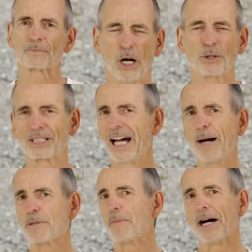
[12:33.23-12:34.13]
Most
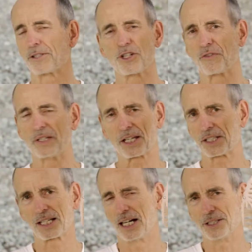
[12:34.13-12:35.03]
people struggle with that
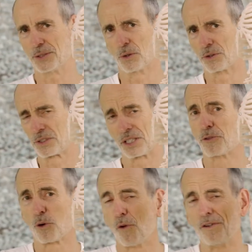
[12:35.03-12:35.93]
too and are
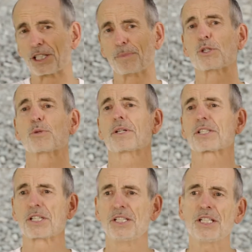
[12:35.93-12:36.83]
glad if they can come
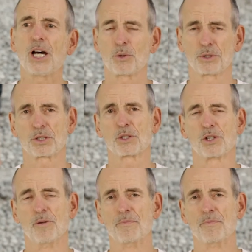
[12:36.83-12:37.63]
down past the knee.